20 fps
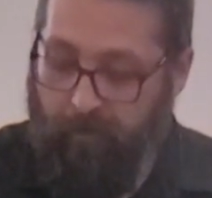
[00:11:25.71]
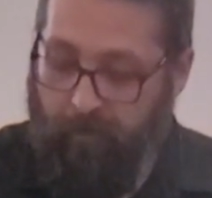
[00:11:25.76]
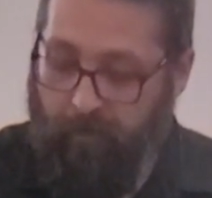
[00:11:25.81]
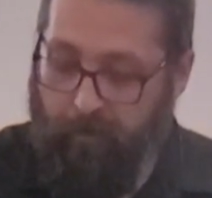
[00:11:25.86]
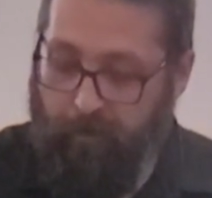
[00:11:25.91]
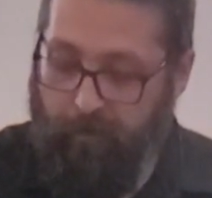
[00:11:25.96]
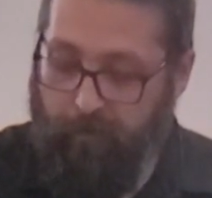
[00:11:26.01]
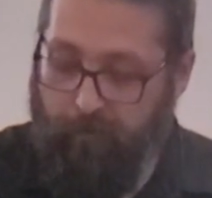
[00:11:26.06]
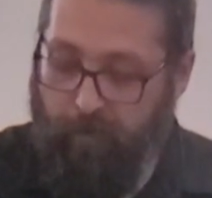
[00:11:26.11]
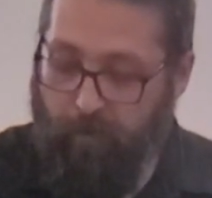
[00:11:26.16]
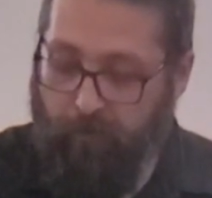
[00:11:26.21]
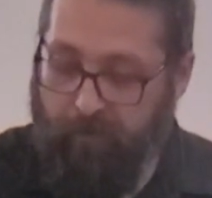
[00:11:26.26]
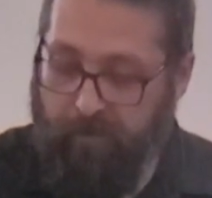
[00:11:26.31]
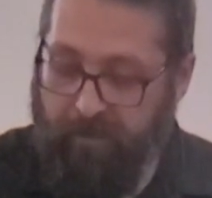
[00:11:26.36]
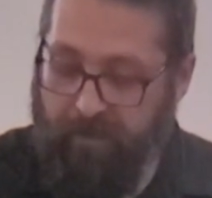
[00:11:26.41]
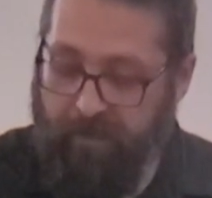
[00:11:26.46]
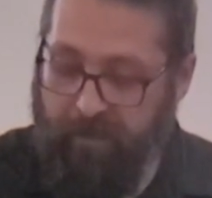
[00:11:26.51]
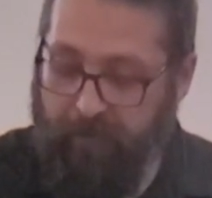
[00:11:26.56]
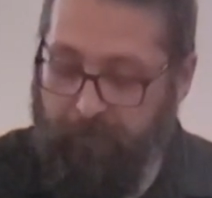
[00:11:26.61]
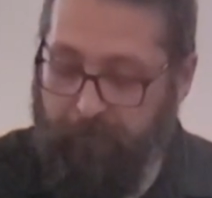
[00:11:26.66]
under the
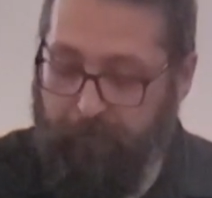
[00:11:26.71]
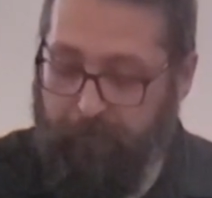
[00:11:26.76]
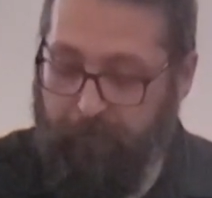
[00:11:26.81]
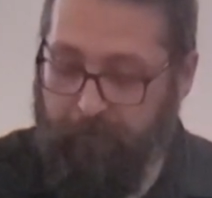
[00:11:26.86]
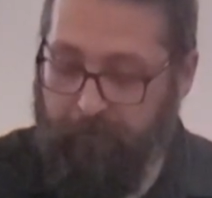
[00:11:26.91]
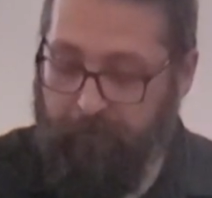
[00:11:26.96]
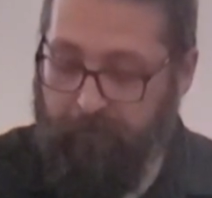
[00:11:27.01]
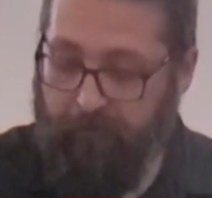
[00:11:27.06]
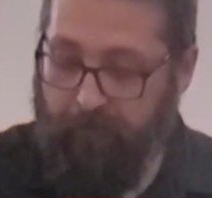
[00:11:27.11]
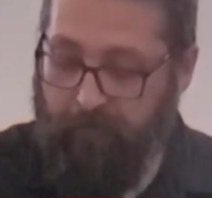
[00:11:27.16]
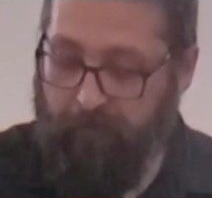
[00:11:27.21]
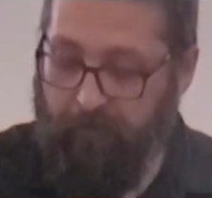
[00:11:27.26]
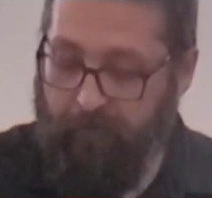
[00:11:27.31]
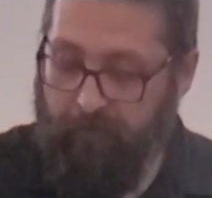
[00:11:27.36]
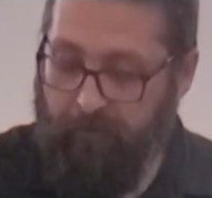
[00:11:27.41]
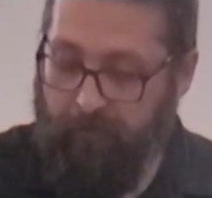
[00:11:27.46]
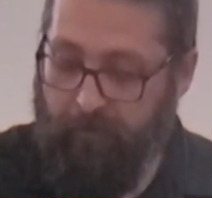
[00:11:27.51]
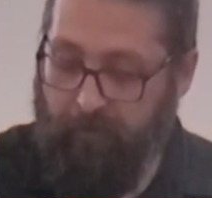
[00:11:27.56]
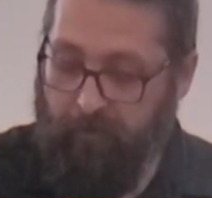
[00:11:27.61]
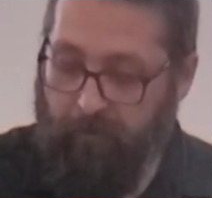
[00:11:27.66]
motif
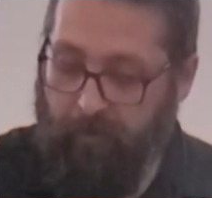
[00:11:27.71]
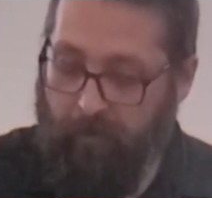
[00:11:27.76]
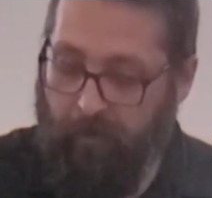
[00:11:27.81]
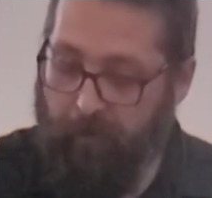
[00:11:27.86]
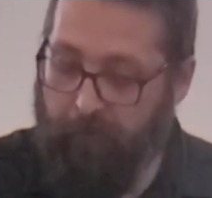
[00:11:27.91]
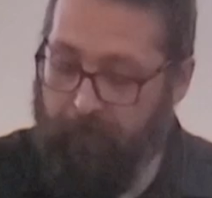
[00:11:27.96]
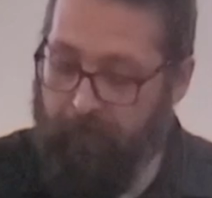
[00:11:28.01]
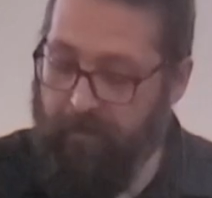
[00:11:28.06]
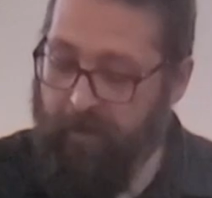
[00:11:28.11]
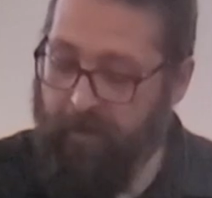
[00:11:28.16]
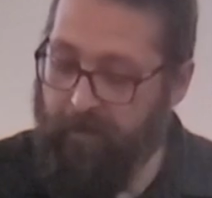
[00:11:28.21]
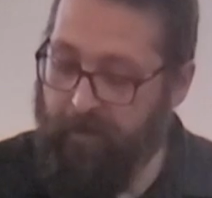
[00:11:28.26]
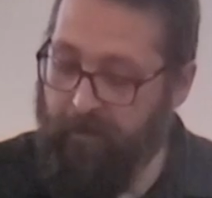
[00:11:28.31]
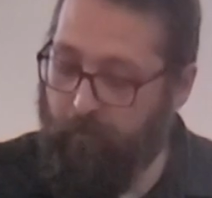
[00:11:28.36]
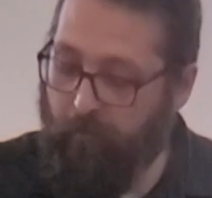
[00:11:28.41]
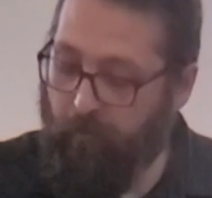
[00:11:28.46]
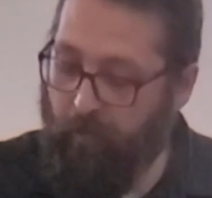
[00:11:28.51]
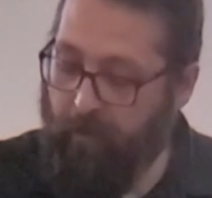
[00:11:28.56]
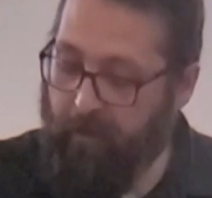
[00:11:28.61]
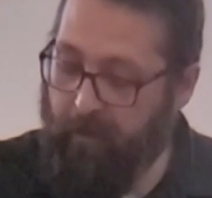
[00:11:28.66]
of the
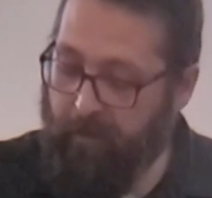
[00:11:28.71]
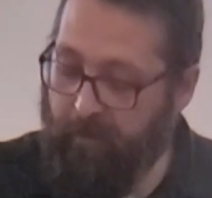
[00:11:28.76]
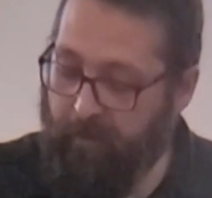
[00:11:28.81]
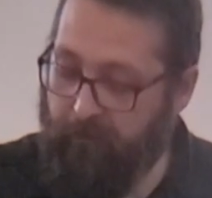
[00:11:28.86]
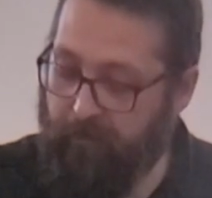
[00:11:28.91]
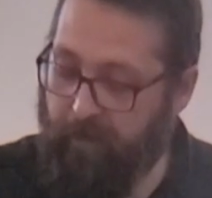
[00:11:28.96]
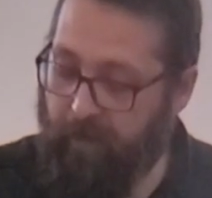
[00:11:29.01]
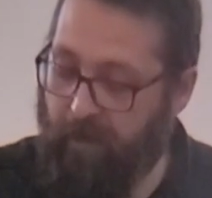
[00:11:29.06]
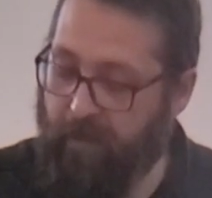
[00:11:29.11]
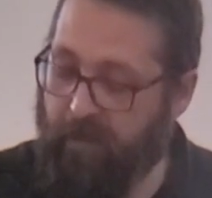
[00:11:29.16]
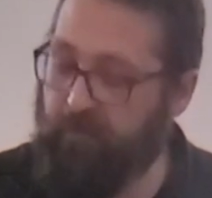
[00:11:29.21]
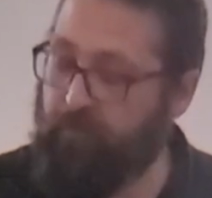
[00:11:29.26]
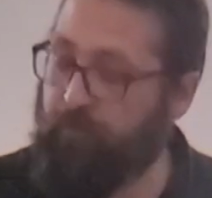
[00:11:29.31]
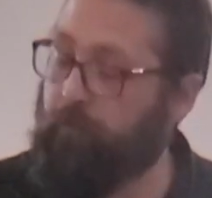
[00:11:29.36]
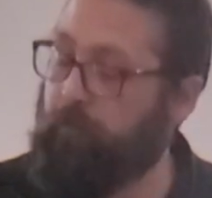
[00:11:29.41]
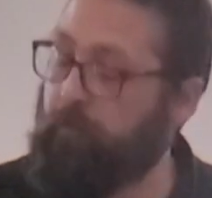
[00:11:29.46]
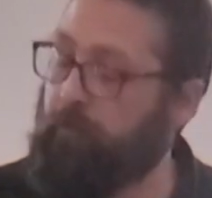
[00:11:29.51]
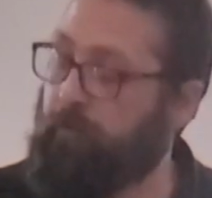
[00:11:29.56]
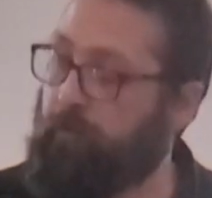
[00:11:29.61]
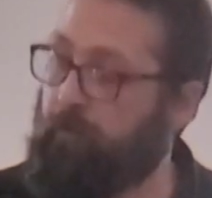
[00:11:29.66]
inbreaking of God's
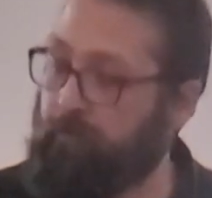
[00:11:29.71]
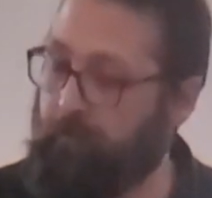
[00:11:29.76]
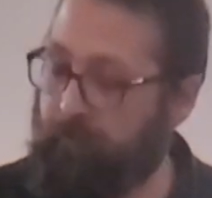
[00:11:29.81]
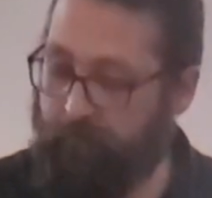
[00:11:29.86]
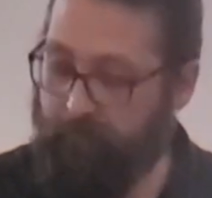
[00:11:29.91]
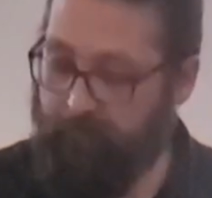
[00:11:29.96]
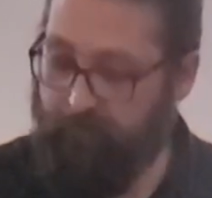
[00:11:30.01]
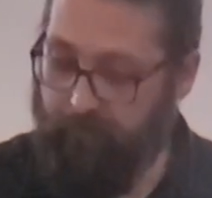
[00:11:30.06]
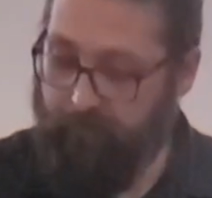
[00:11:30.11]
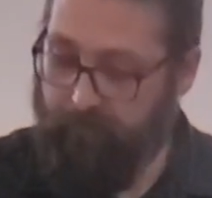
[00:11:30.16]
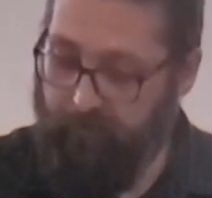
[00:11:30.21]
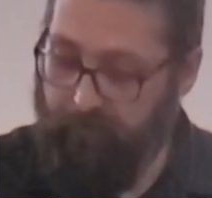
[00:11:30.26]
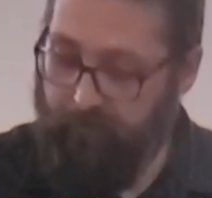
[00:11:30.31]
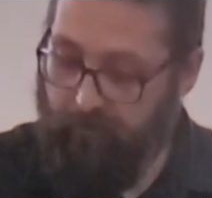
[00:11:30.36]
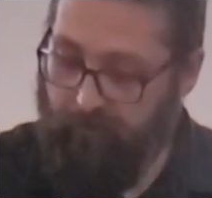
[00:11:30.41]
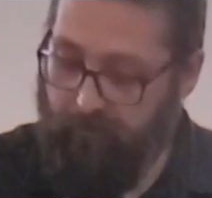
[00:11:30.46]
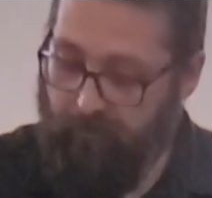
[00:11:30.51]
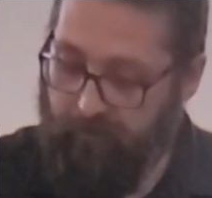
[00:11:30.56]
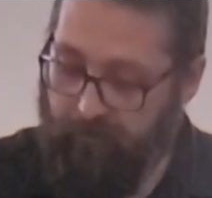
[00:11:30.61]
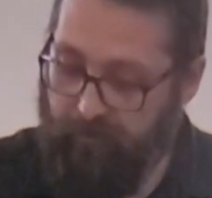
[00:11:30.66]
rule.
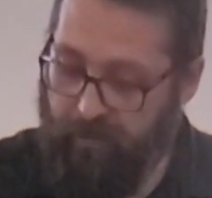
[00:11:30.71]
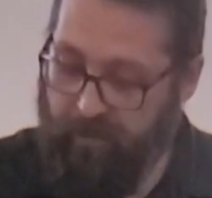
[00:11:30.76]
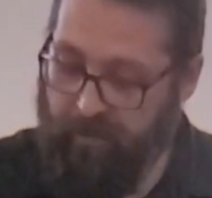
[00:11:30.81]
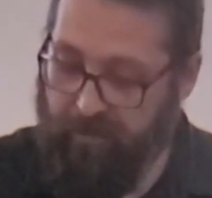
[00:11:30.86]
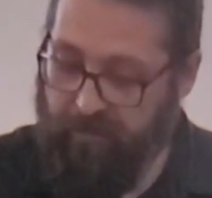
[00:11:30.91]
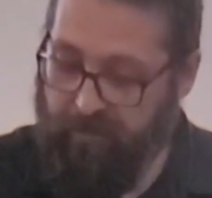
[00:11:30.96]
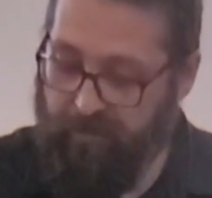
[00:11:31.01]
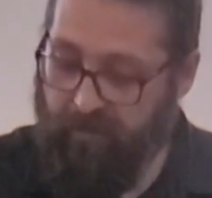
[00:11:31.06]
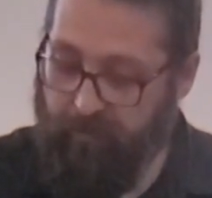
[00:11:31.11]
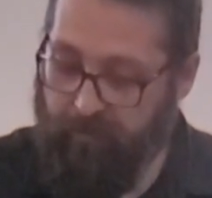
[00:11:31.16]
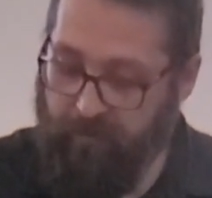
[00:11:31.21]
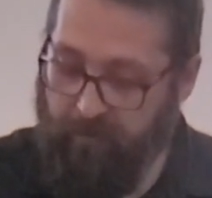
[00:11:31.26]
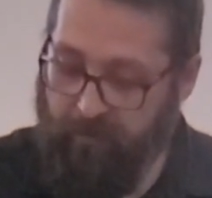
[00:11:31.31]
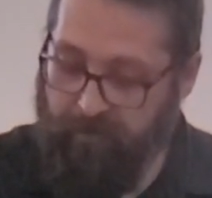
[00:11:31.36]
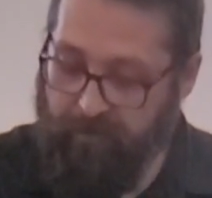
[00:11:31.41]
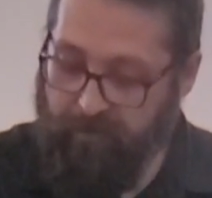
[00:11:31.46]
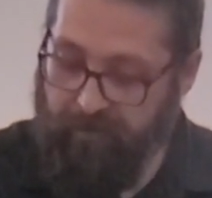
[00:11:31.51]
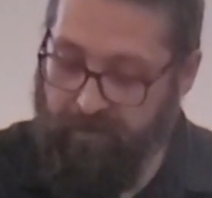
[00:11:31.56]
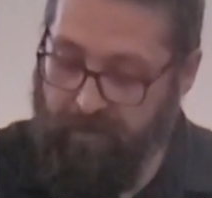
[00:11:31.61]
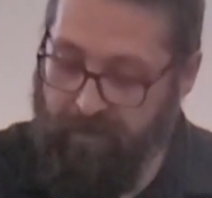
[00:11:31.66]
Jesus comes
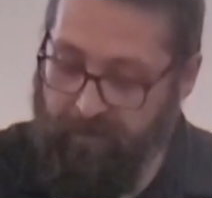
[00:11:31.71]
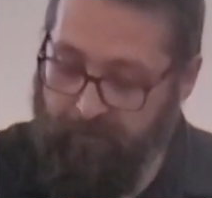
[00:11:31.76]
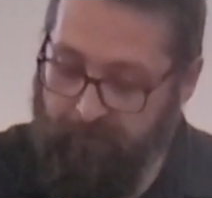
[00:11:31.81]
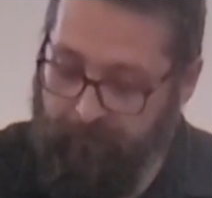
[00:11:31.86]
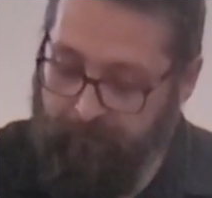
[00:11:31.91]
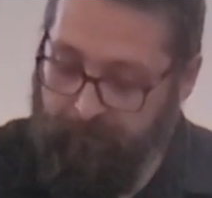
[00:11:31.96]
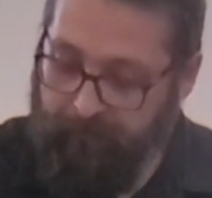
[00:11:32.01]
on the scene.